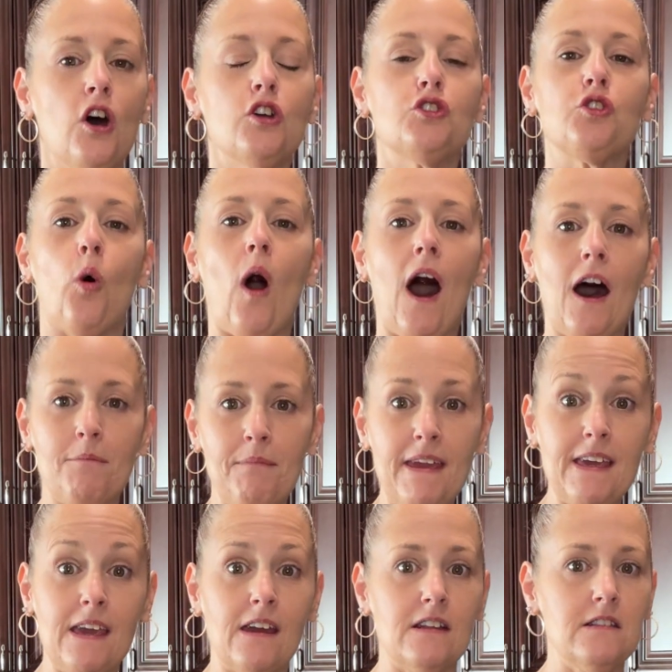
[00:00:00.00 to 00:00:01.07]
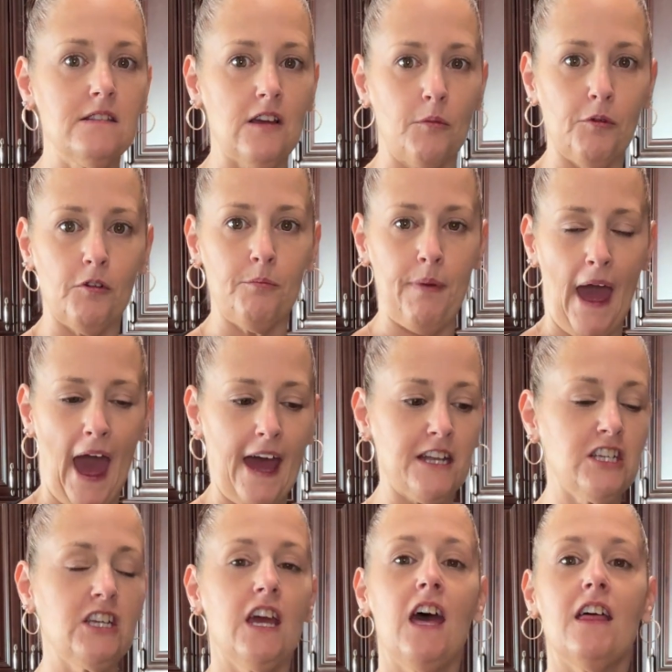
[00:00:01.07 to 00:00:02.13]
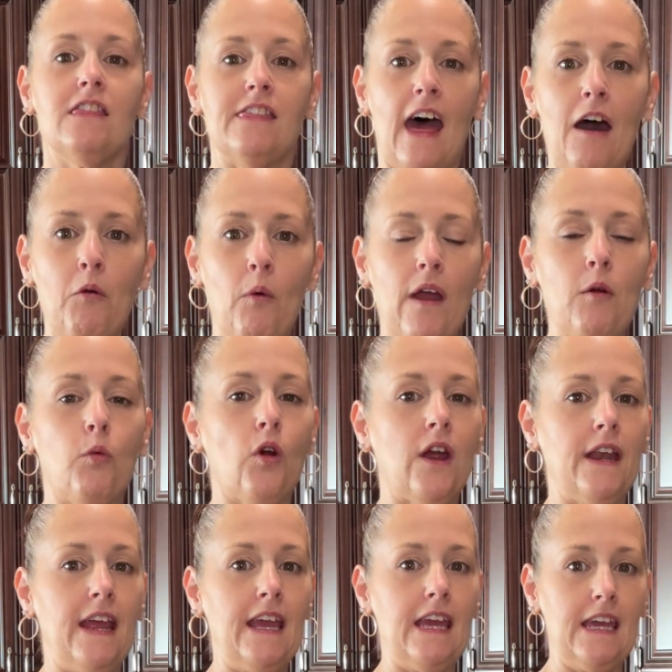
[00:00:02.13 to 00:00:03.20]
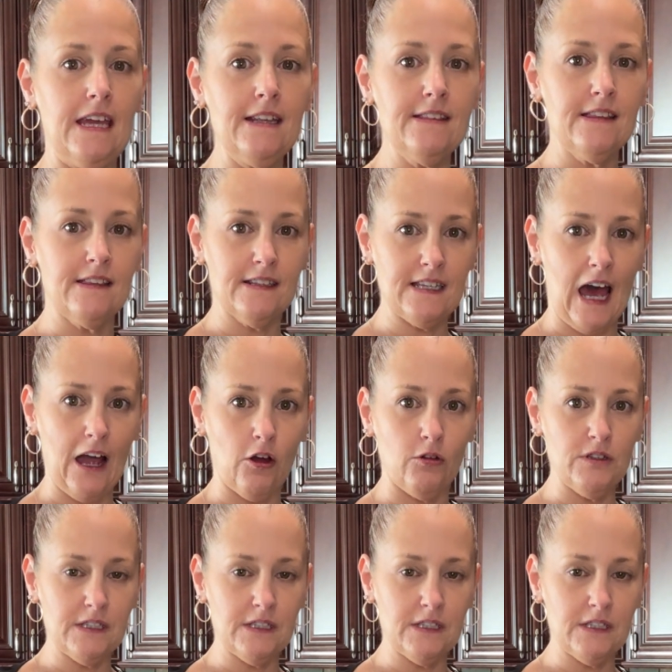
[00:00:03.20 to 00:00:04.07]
so I'm making a double batch. That way we're gonna eat the tacos